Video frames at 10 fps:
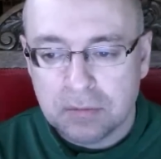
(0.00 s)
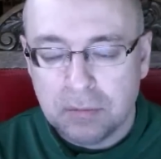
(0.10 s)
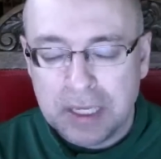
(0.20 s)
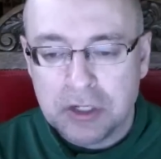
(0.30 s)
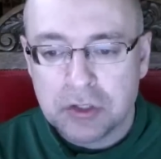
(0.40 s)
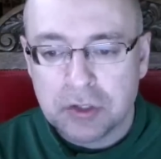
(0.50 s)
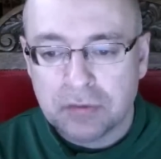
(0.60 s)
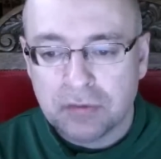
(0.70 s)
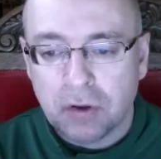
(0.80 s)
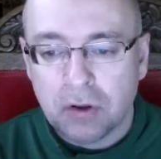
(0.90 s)
major
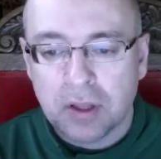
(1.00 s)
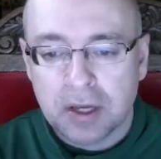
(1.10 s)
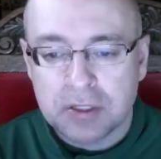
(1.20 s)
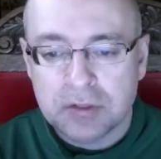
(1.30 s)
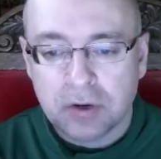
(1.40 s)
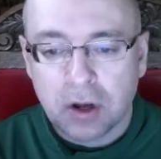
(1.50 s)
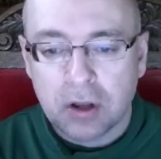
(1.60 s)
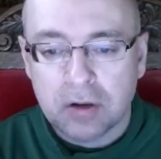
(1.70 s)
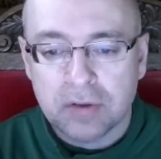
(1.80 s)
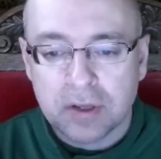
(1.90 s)
fault lines for
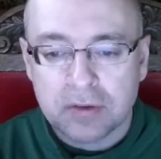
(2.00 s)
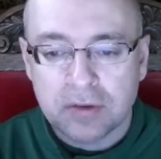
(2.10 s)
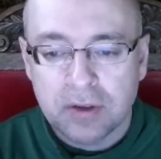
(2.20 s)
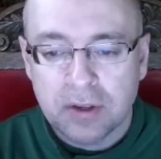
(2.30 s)
conflict.